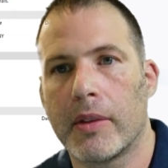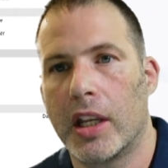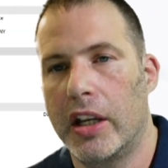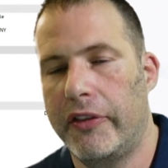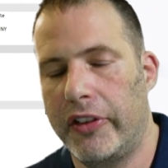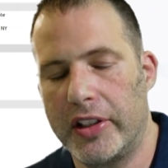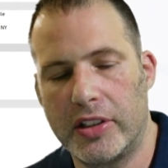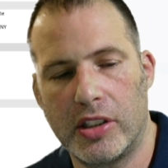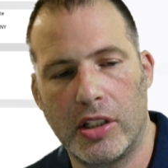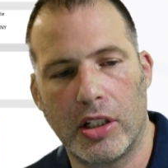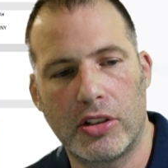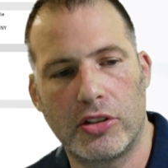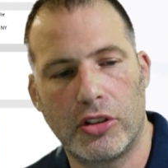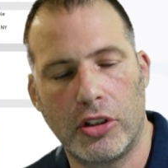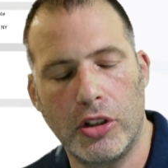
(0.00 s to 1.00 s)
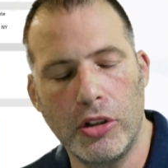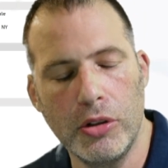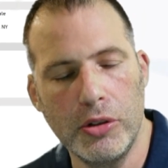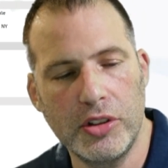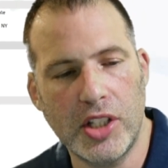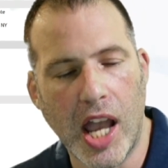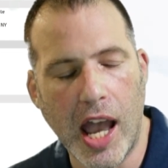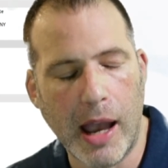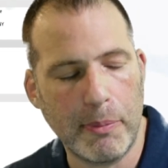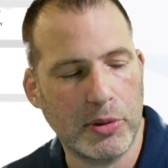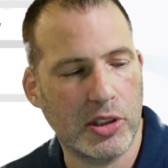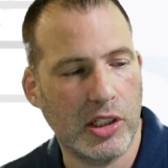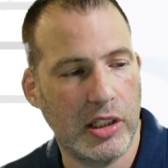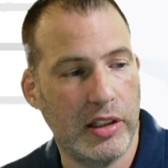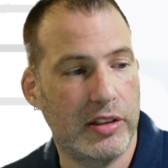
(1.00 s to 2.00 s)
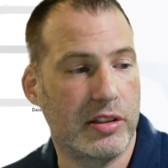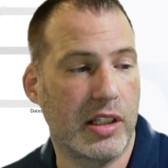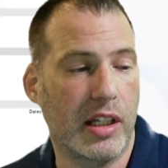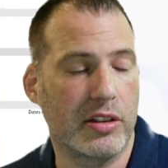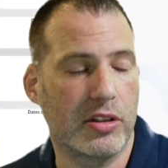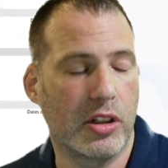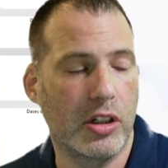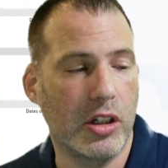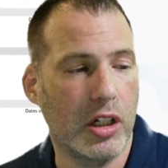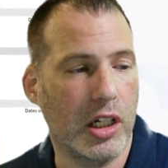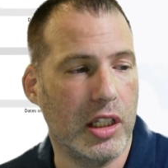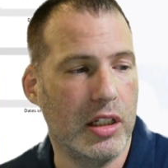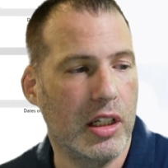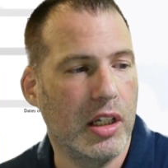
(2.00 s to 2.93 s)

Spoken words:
If it's an excused absence, that's good.